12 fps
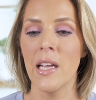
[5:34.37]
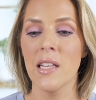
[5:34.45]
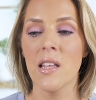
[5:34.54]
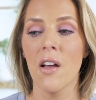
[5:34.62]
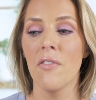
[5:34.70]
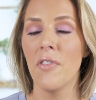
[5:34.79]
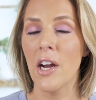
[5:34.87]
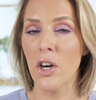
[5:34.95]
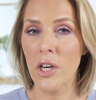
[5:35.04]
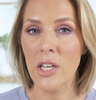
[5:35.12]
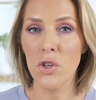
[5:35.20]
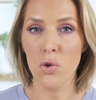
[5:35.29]
It's a
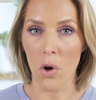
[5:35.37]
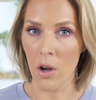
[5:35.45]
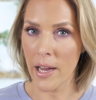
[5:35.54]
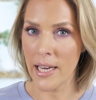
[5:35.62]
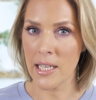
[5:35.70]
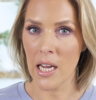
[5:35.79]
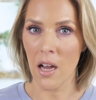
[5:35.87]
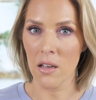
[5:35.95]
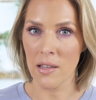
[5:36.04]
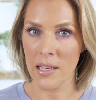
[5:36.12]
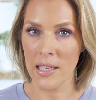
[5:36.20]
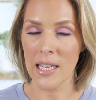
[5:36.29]
very strong
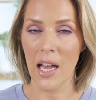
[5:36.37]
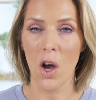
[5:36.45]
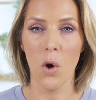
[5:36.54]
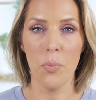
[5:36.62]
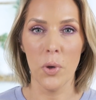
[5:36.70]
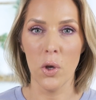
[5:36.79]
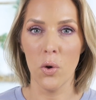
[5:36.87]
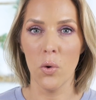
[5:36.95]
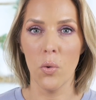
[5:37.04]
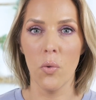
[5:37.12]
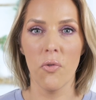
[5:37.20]
antioxidant to help you